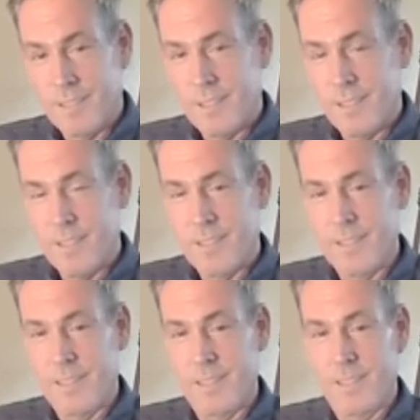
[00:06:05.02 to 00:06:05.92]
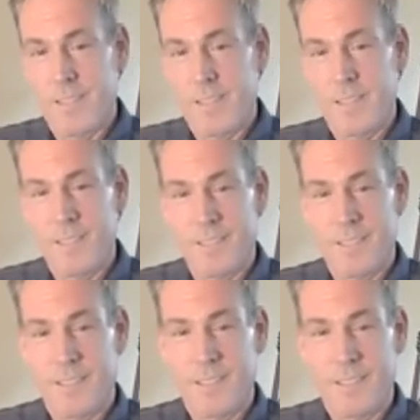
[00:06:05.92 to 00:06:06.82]

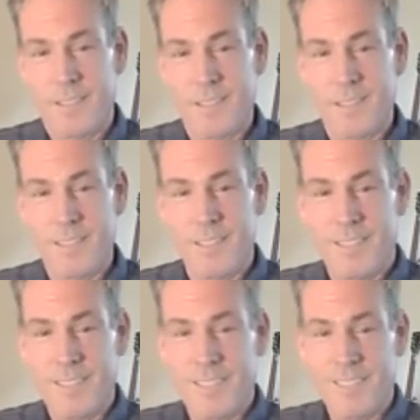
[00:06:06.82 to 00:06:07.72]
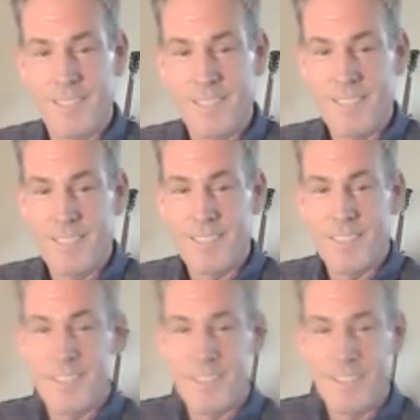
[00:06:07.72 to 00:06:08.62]

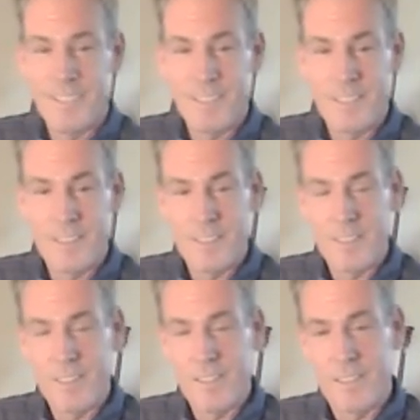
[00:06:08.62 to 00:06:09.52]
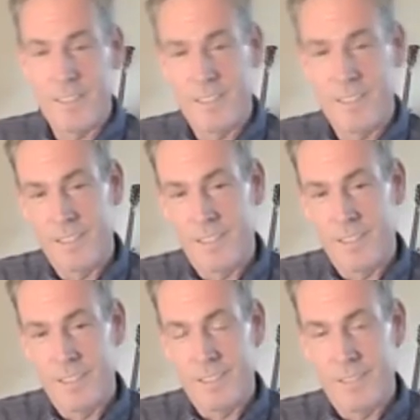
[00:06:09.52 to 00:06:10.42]

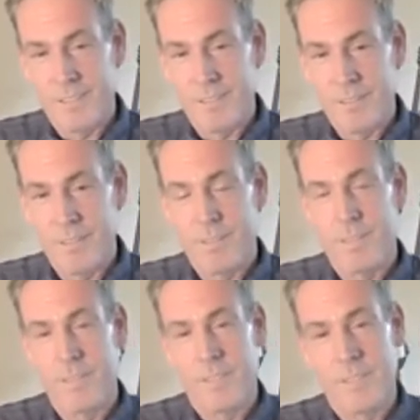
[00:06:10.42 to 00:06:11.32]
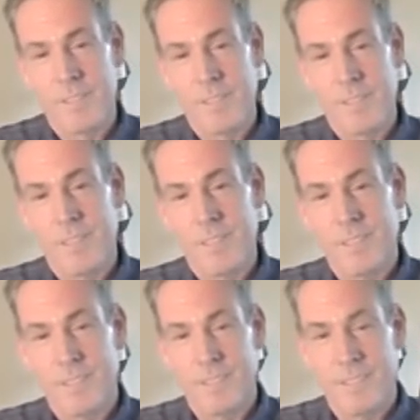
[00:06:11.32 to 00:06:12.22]

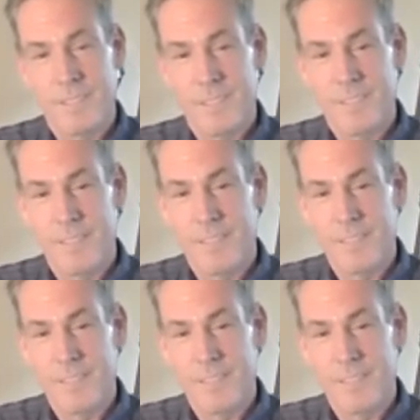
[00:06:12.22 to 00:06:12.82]
This person isn't speaking.